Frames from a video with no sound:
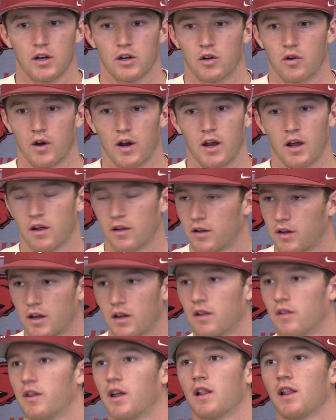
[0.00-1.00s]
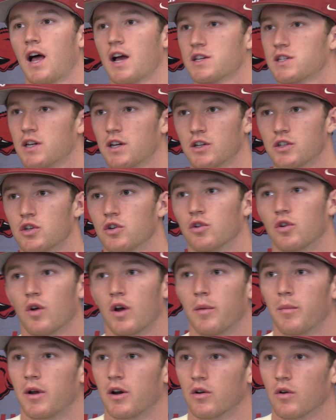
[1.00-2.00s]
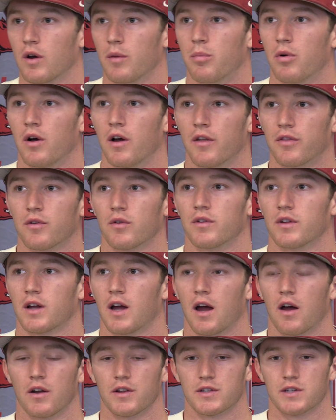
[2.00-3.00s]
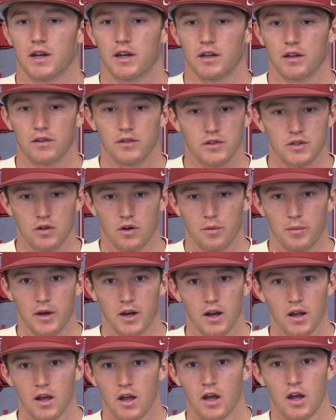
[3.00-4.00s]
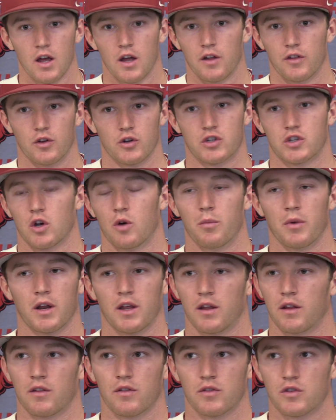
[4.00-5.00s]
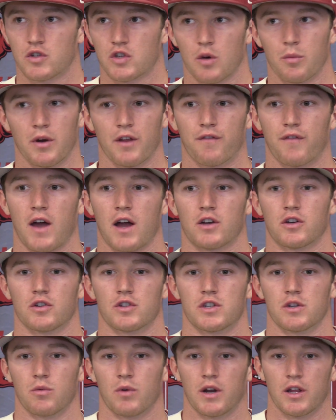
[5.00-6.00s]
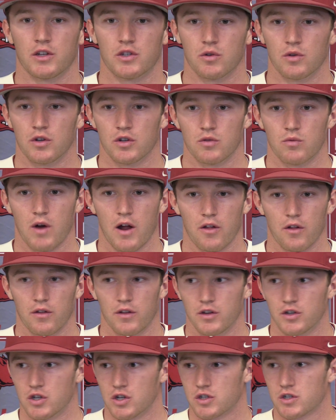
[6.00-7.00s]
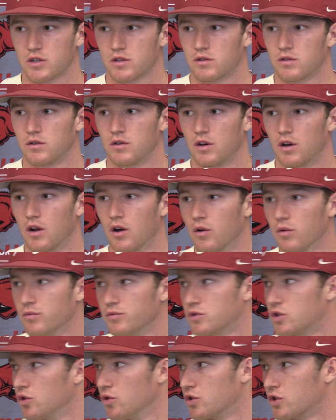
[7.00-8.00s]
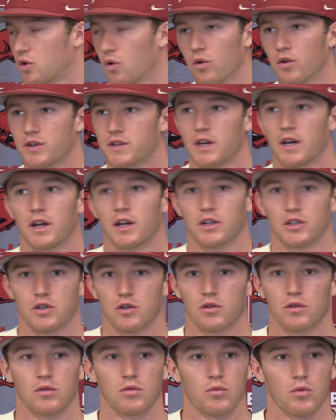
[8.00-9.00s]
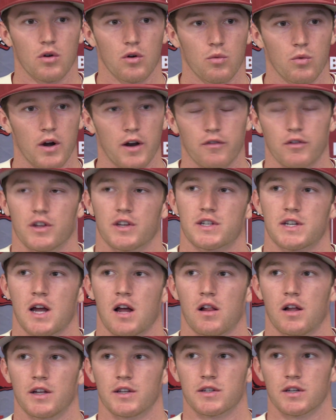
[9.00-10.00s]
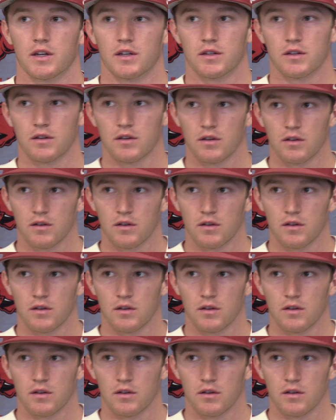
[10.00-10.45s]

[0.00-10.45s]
Grant, that last inning too, Grant made a great play throwing the guy out at second. So, I mean, there's so many factors that went into it rather than just, you know, two scoreless innings or whatever the stat line says.